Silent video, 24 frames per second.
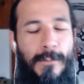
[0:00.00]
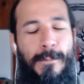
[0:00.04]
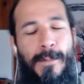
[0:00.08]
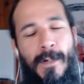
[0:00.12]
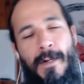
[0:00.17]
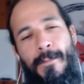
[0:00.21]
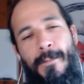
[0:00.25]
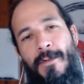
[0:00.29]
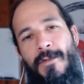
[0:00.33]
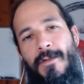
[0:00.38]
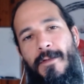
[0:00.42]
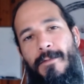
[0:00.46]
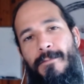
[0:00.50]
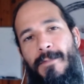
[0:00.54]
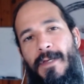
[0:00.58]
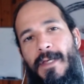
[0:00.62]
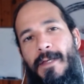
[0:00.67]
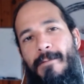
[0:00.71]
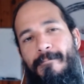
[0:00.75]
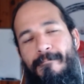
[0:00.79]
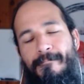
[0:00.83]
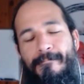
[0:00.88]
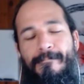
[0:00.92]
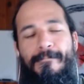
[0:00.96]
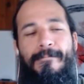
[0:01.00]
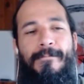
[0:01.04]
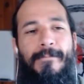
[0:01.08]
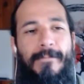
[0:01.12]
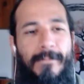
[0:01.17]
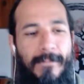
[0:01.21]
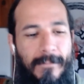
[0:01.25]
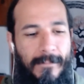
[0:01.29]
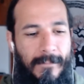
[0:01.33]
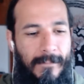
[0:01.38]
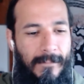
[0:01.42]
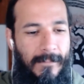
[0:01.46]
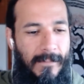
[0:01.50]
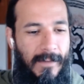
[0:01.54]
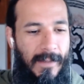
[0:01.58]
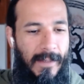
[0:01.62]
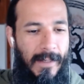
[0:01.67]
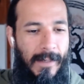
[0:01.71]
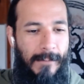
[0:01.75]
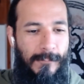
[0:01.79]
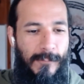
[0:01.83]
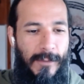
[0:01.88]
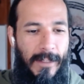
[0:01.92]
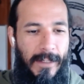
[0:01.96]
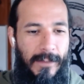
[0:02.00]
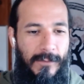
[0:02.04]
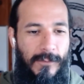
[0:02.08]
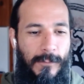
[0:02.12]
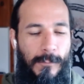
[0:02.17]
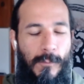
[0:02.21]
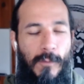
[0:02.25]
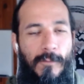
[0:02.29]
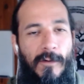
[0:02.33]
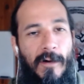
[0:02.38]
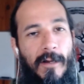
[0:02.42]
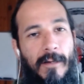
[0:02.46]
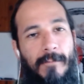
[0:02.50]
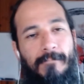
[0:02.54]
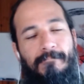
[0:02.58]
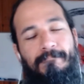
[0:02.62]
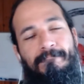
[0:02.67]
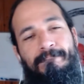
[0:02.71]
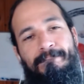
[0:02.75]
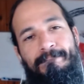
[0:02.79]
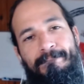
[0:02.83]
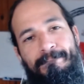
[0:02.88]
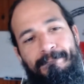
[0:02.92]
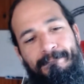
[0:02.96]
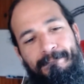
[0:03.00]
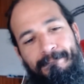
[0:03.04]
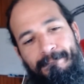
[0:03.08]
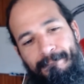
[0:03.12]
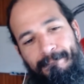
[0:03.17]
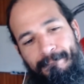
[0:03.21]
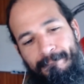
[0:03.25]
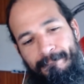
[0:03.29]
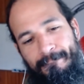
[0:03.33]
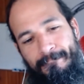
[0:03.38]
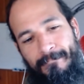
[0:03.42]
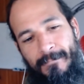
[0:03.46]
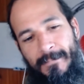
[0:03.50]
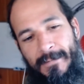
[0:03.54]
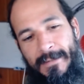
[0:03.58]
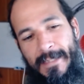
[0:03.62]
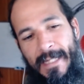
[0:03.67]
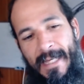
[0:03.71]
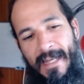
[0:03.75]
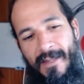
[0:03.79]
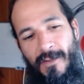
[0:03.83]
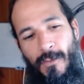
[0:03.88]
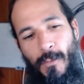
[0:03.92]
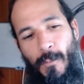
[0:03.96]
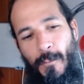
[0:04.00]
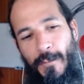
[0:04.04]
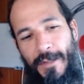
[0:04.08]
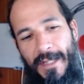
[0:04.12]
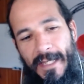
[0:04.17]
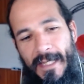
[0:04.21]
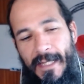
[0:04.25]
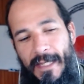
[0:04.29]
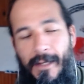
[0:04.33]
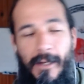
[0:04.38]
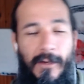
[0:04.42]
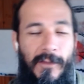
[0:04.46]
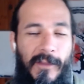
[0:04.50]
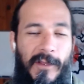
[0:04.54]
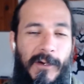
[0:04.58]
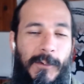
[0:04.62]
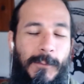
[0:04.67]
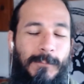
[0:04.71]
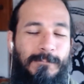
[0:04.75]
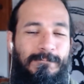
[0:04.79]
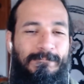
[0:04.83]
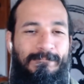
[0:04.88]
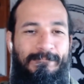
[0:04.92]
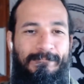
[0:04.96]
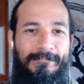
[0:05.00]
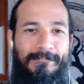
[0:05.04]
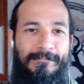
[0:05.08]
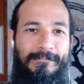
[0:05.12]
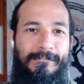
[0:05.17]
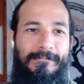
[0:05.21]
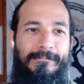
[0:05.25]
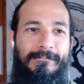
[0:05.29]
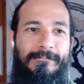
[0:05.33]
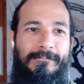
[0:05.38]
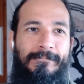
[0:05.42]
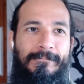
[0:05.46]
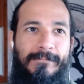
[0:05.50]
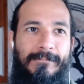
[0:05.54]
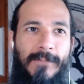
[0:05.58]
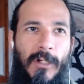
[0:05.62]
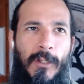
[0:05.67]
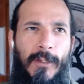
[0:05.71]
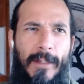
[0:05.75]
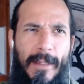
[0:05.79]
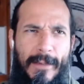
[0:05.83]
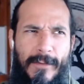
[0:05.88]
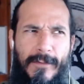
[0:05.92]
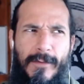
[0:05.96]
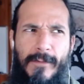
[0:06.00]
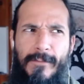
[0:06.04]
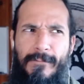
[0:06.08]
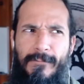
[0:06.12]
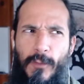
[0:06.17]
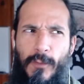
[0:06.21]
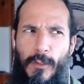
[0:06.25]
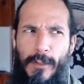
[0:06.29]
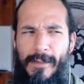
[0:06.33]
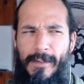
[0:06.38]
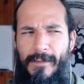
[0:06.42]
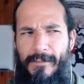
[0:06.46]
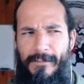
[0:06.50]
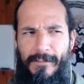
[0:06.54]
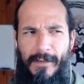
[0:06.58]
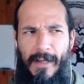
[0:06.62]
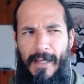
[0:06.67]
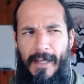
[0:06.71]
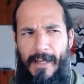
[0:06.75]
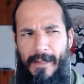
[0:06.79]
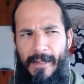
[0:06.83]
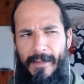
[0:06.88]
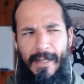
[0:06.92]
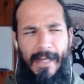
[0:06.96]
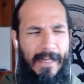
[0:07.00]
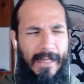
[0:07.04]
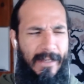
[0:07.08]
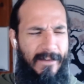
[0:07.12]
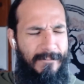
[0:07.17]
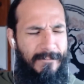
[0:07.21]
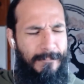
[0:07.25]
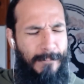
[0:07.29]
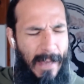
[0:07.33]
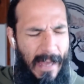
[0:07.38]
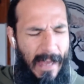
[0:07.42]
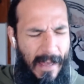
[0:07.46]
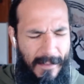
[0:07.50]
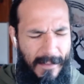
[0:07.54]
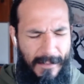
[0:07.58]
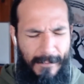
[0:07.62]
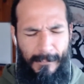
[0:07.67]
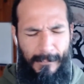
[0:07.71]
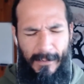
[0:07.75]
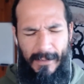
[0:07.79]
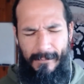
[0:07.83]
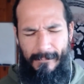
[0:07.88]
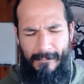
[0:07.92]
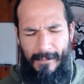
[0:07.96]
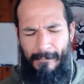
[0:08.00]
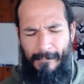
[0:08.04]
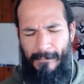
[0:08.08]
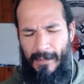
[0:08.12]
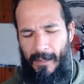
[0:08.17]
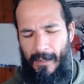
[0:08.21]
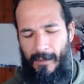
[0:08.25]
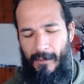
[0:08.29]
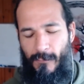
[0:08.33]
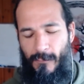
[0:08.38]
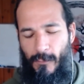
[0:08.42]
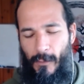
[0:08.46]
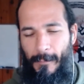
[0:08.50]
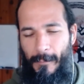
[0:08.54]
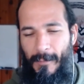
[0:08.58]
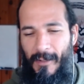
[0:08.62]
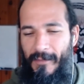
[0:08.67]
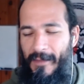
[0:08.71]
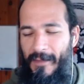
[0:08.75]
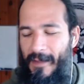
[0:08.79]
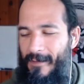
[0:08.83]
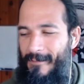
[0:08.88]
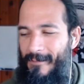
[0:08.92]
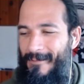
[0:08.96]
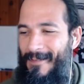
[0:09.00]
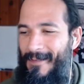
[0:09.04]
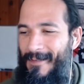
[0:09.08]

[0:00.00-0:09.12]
purpose in me, and I'm ready to move on. Can't do it with the ego though, unless you fortify it in the negative path, but I'm not going to talk about that.